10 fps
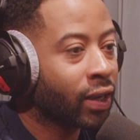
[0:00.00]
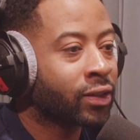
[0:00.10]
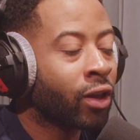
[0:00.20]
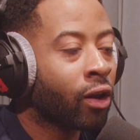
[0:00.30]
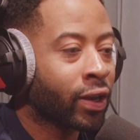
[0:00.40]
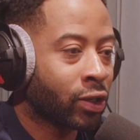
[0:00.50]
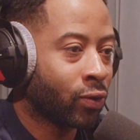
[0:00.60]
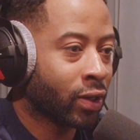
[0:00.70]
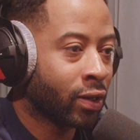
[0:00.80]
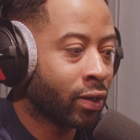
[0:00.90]
It's not like
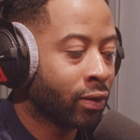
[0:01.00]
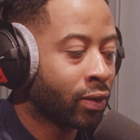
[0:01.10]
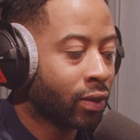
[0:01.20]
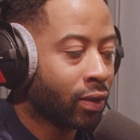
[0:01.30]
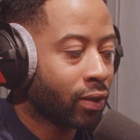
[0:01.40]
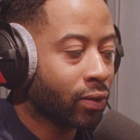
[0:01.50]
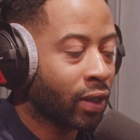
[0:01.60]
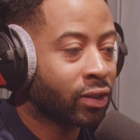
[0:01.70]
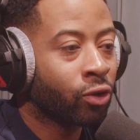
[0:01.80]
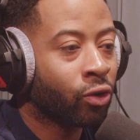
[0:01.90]
you can
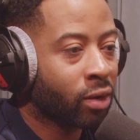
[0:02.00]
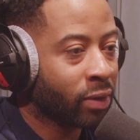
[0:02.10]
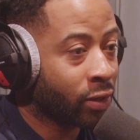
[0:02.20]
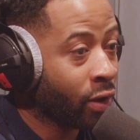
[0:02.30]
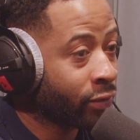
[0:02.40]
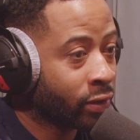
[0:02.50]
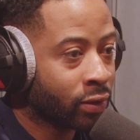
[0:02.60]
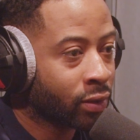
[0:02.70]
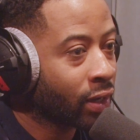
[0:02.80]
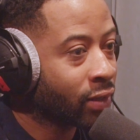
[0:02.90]
it's still going to be
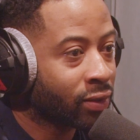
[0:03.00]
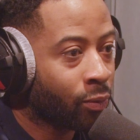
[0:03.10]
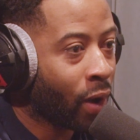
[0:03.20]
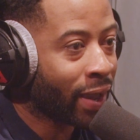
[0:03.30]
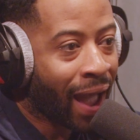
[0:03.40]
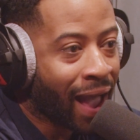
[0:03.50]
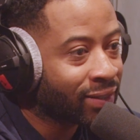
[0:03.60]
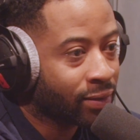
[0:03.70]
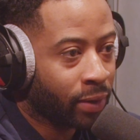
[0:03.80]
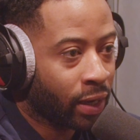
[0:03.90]
governed in some way. It
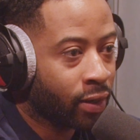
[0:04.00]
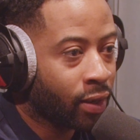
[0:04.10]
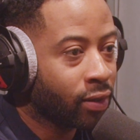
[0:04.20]
has to be.